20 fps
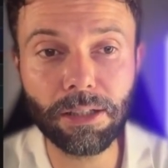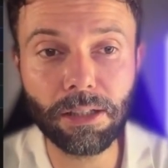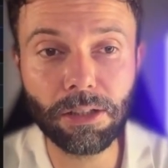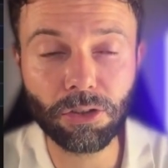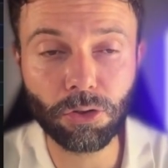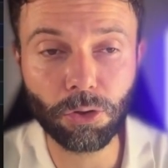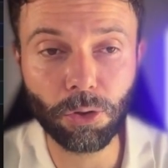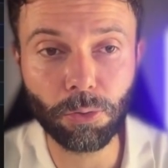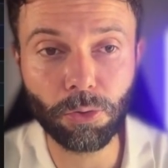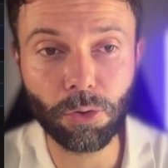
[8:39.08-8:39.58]
in
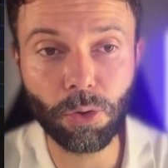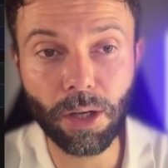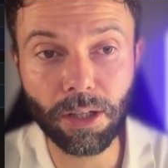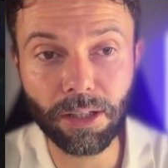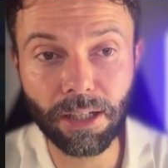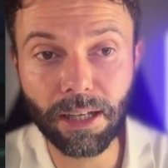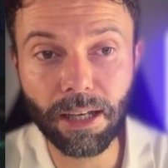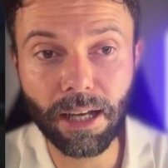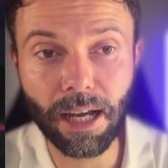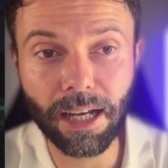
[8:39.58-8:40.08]
script
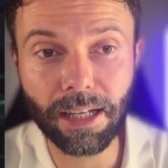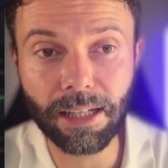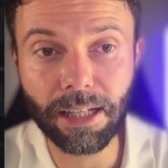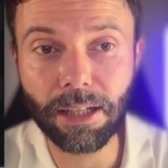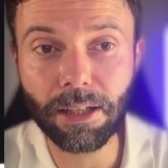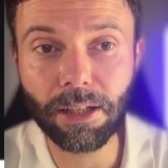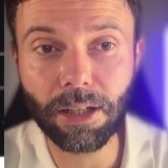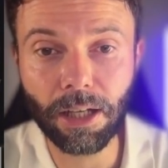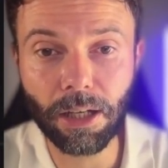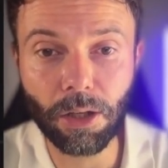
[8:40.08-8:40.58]
writing, I
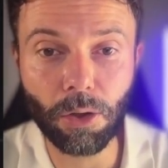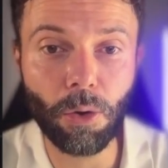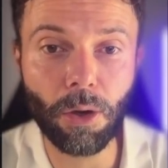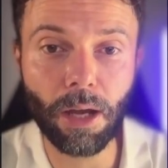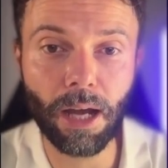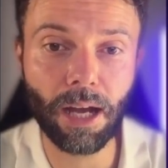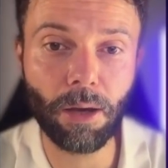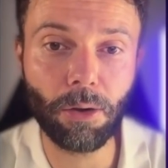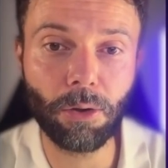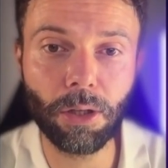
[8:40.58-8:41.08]
can click
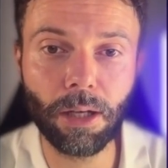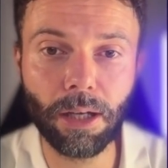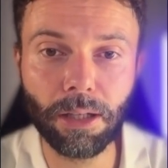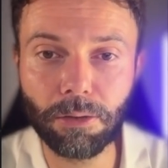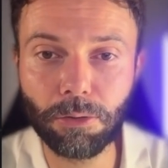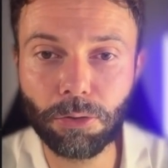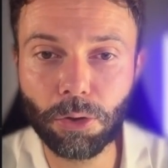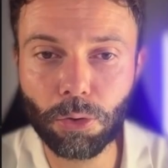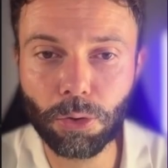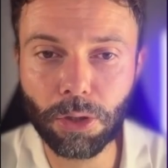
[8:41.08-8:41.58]
on
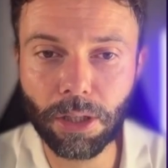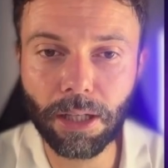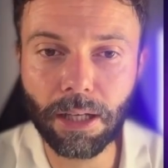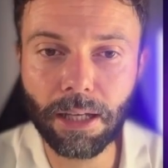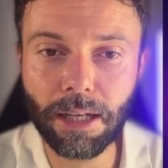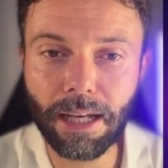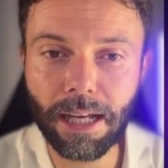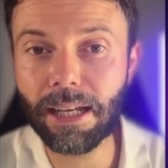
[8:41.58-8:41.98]
outline view here